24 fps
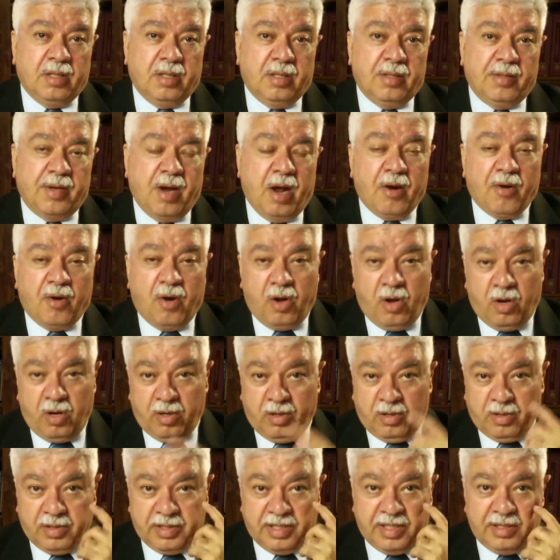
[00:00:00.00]
Not
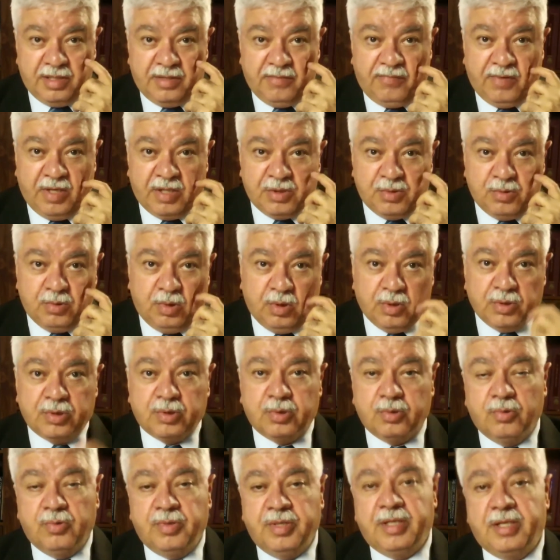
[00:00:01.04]
all individuals
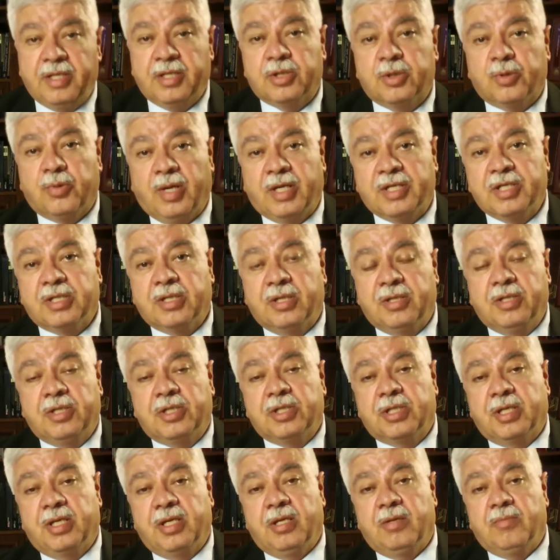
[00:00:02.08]
who need a trust are the
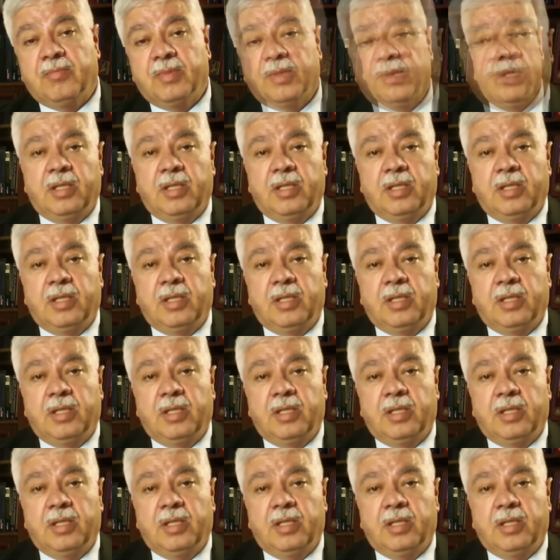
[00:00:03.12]
same.